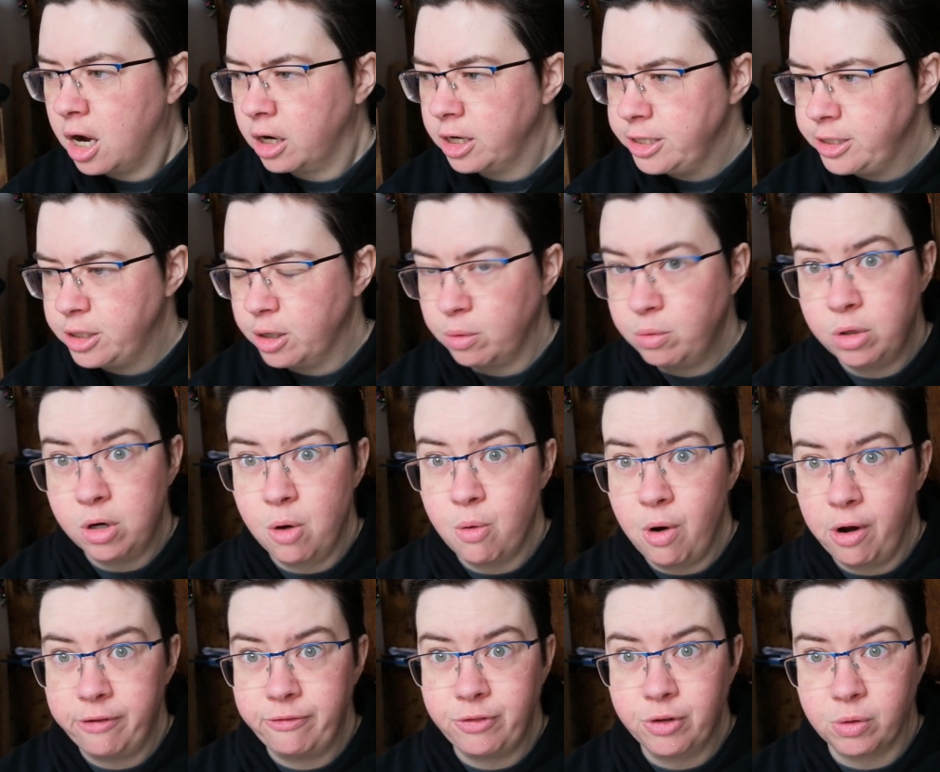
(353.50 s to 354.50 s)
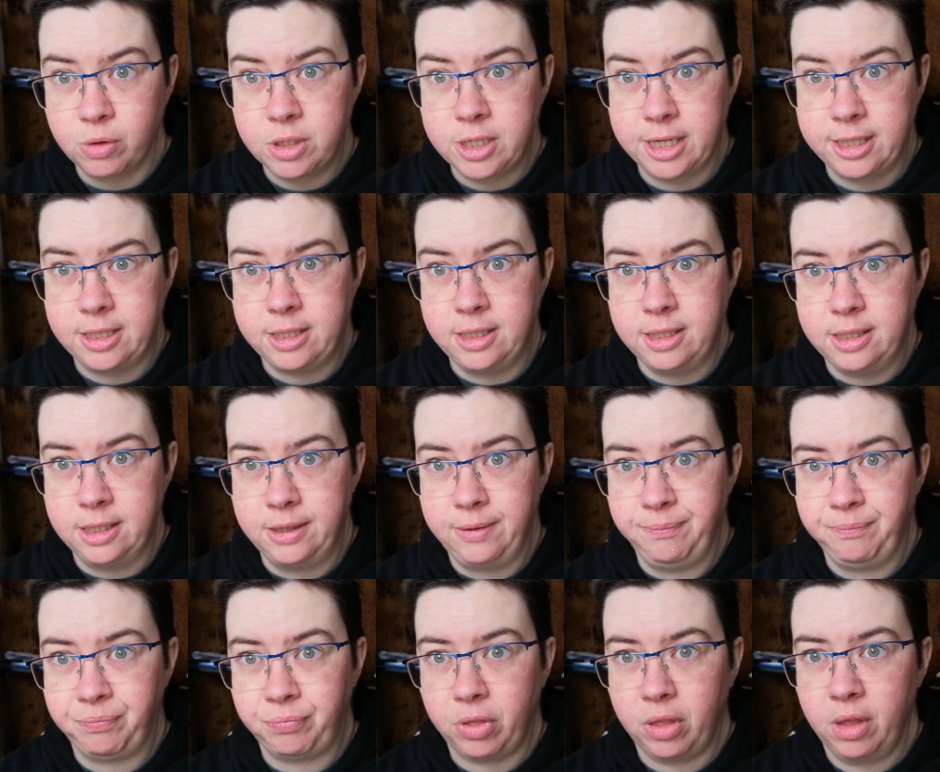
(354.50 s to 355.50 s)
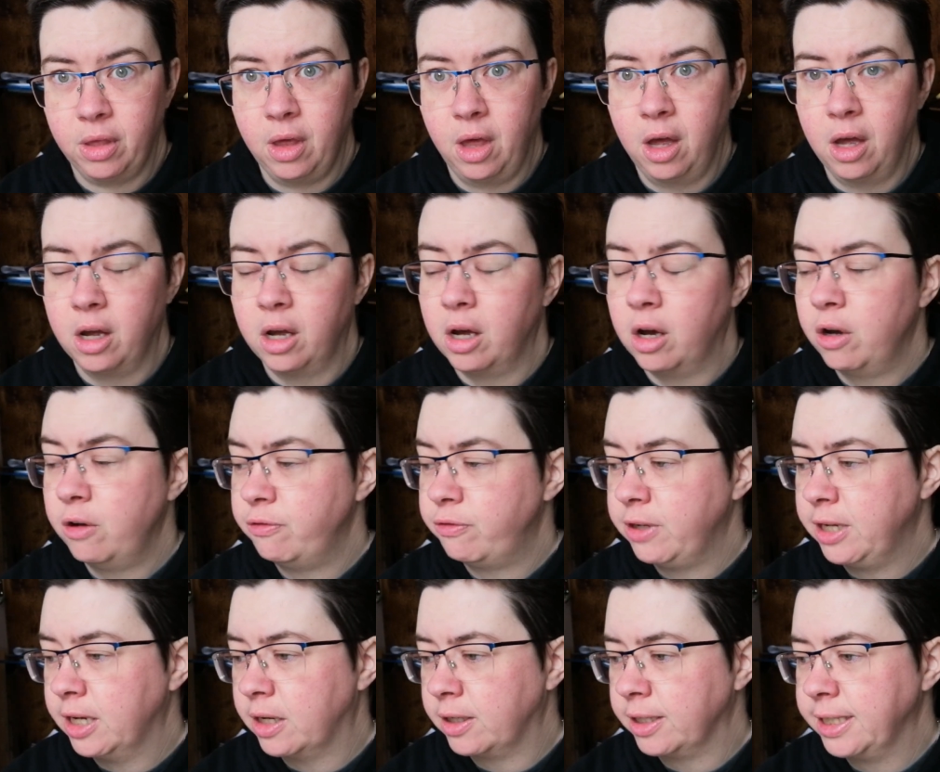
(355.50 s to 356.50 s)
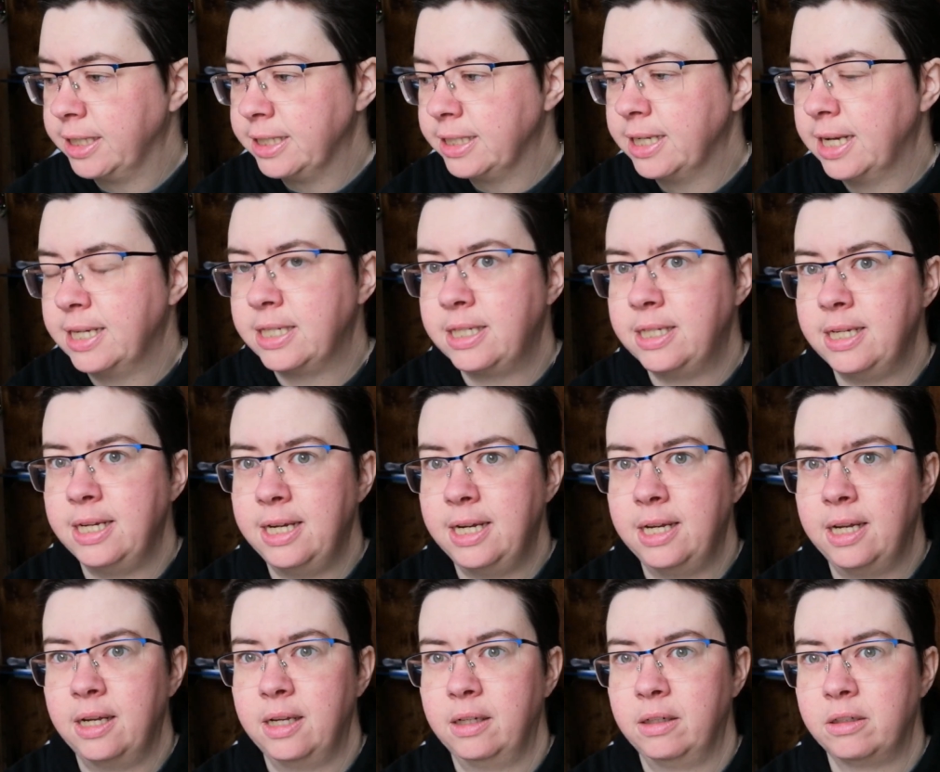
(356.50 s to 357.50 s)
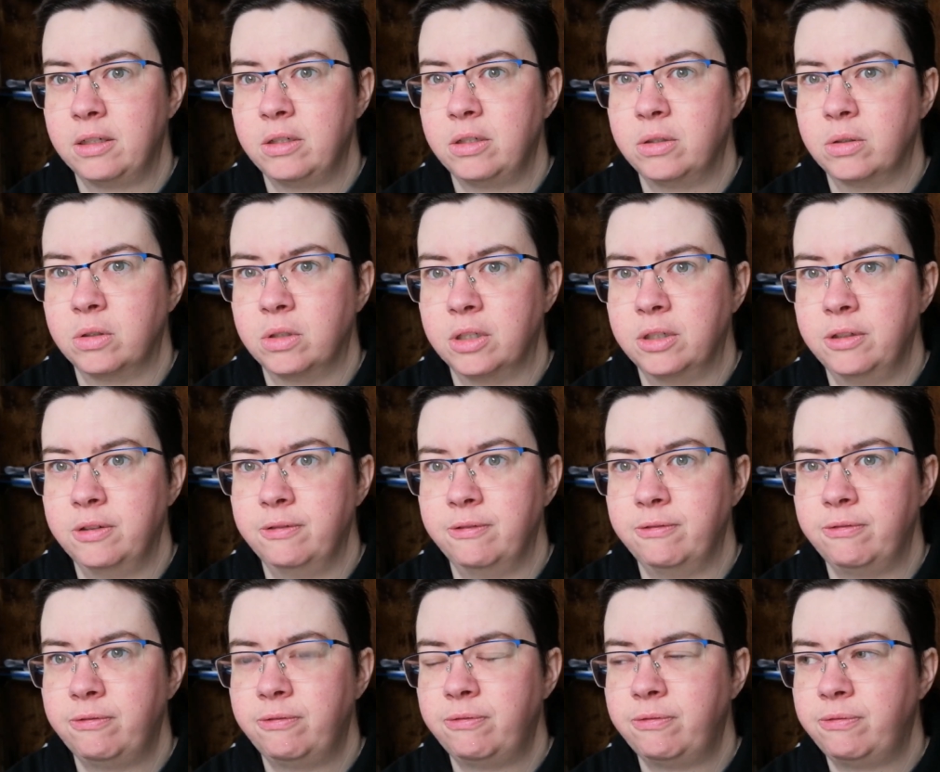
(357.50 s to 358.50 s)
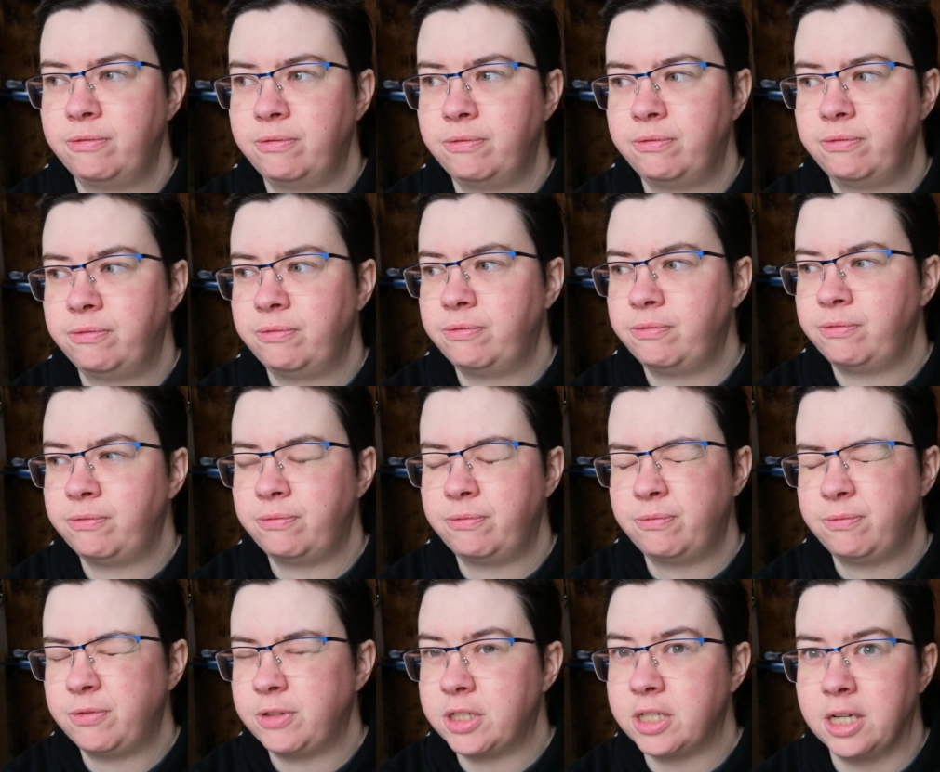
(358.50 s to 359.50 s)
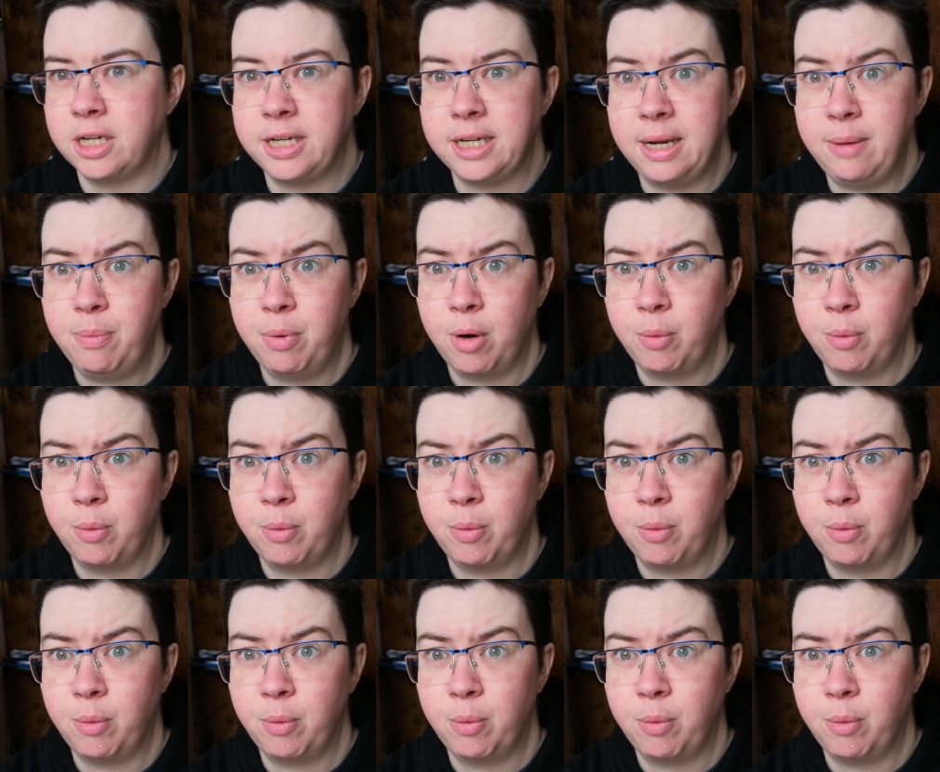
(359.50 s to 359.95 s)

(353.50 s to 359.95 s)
I don't know, I've not tested it. Hopefully I can test it sort of Sunday